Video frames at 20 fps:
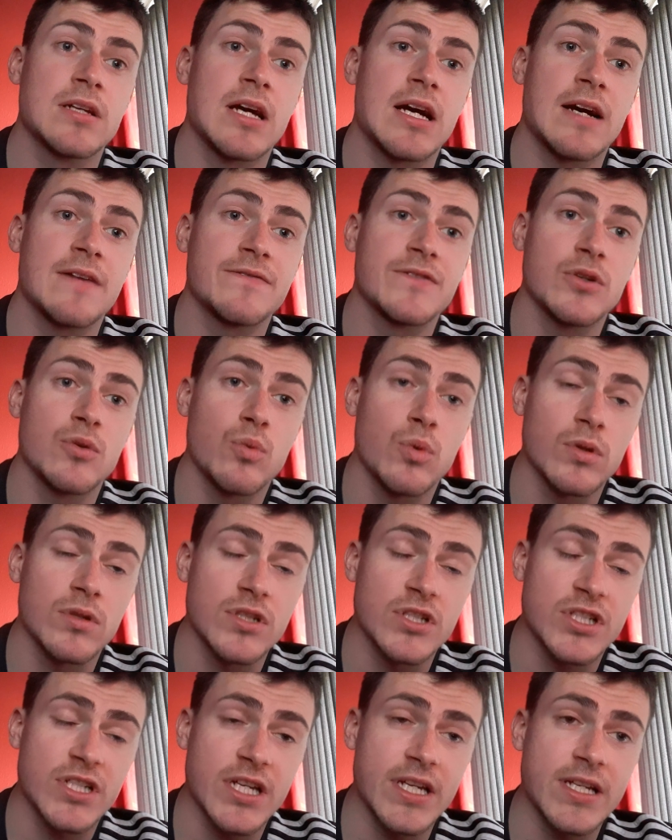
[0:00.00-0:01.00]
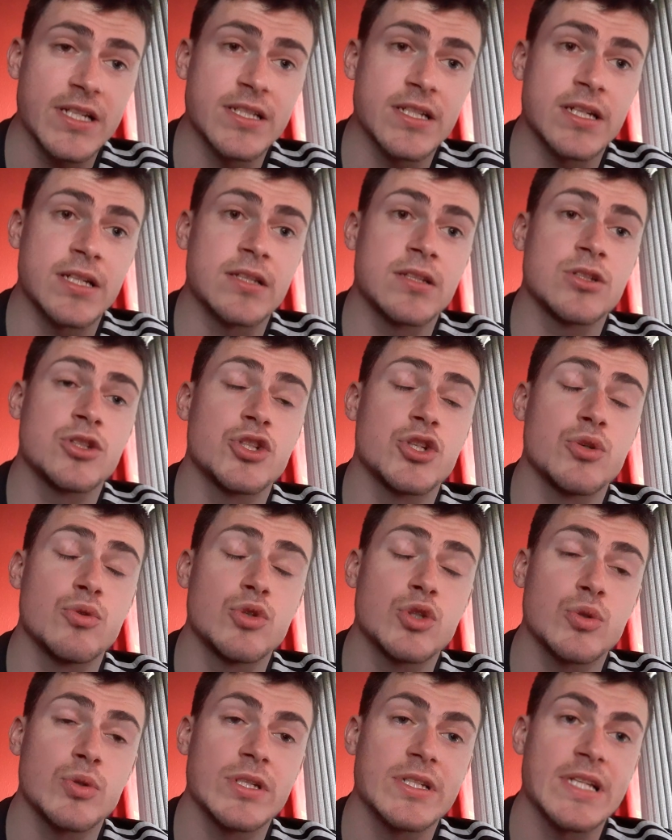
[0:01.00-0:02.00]
after one season due
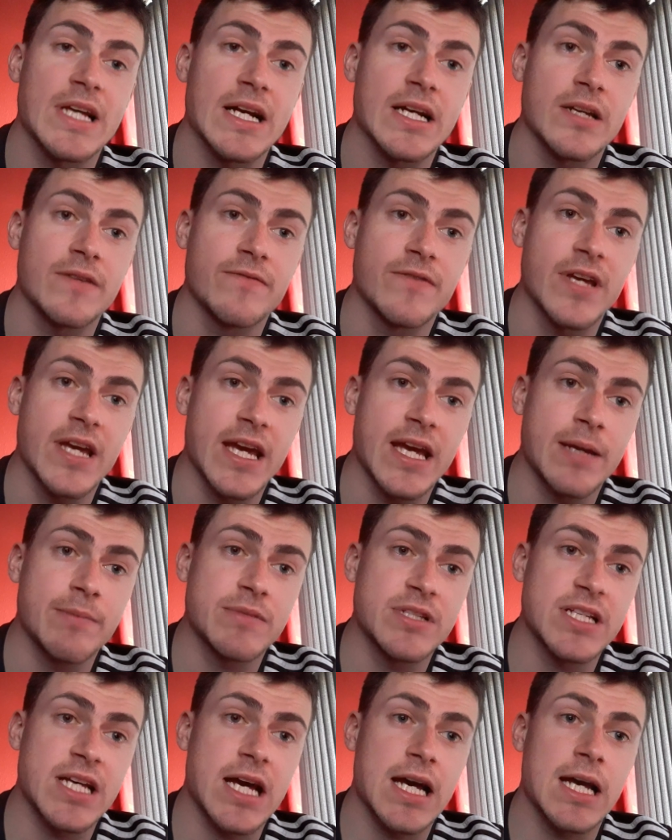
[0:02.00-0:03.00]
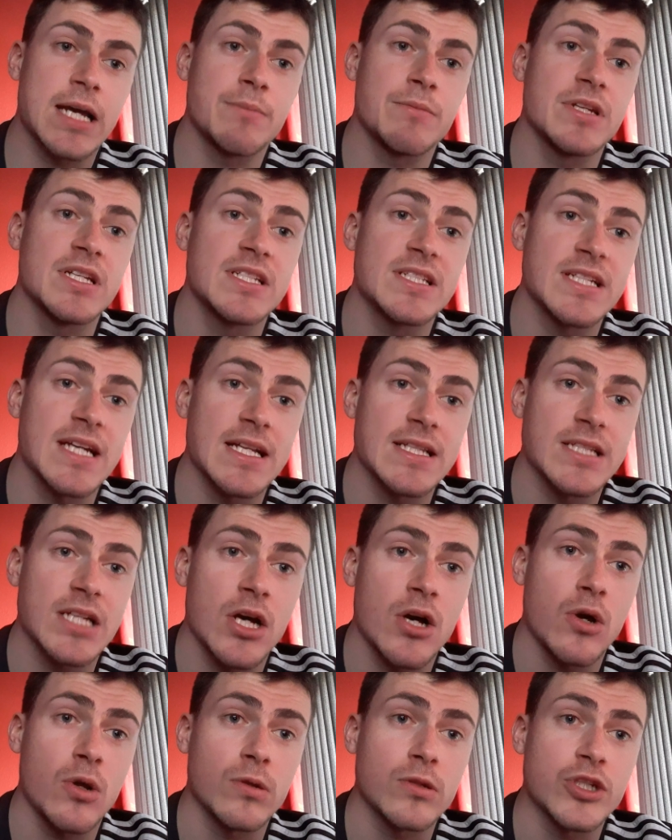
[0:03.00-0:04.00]
to his lack of game time and he's set to
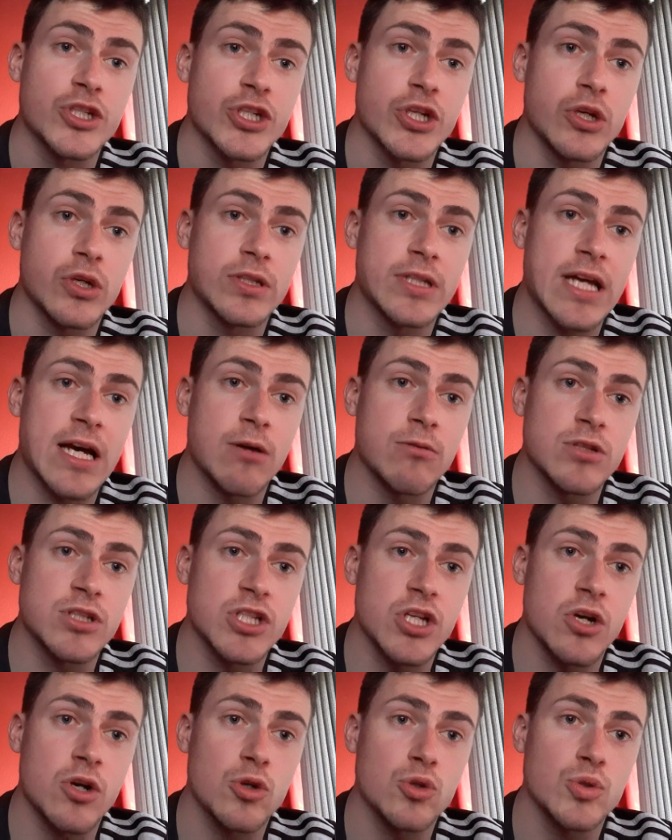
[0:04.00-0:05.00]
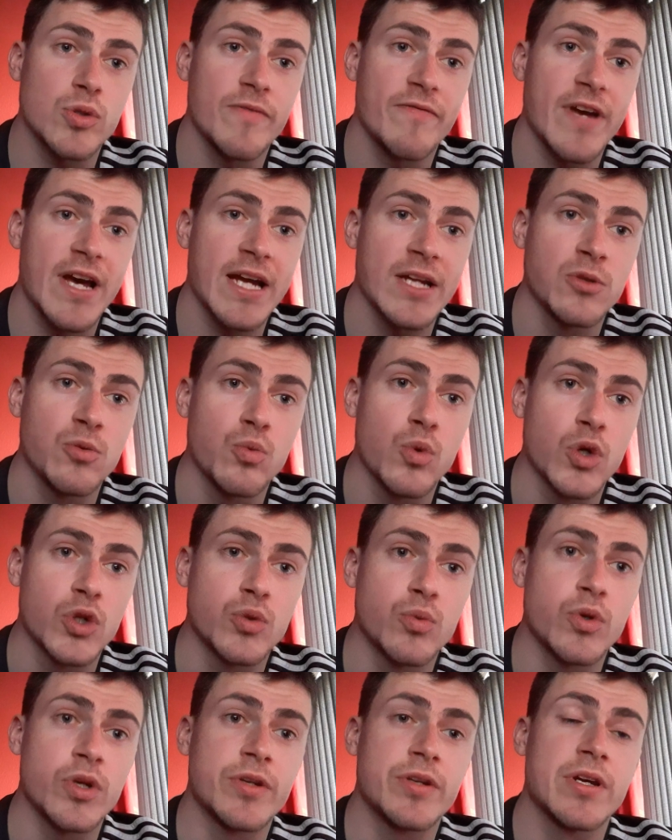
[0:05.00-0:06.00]
hold showdown talks with Ed
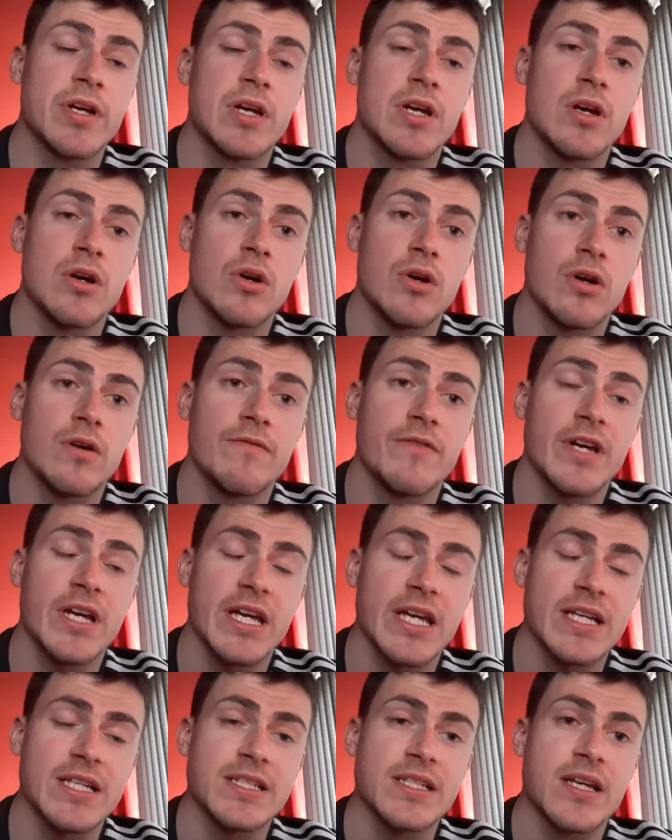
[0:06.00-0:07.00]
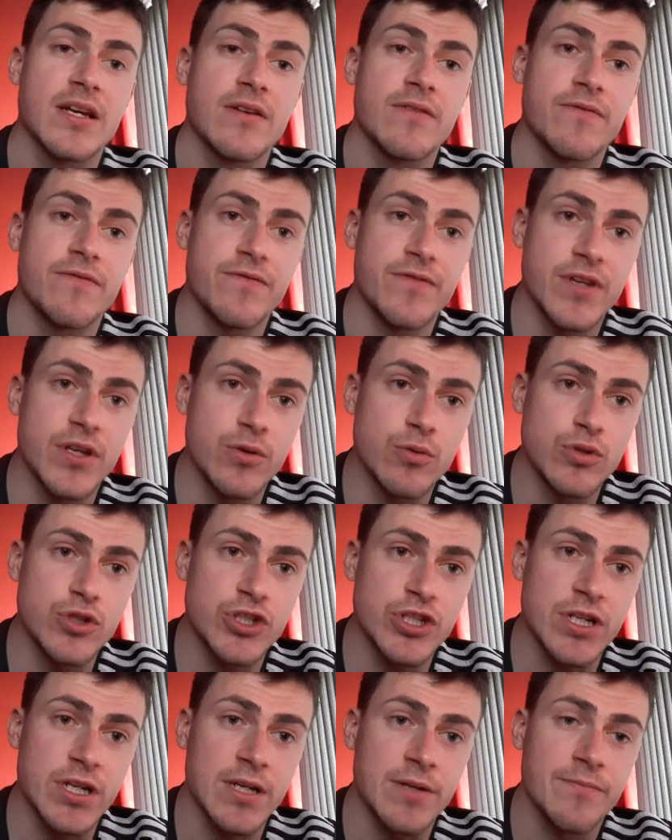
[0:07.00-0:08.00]
Woodward over his
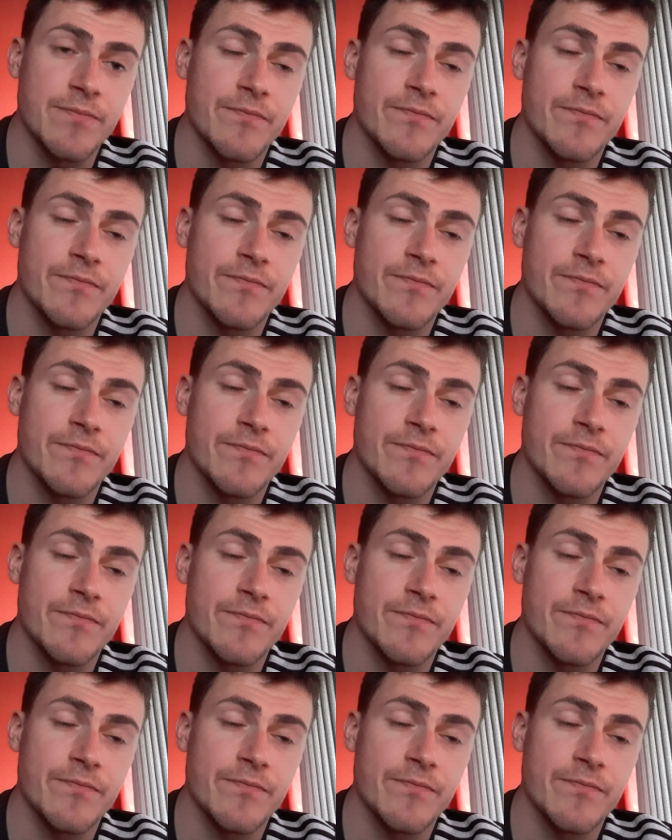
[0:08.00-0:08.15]
future.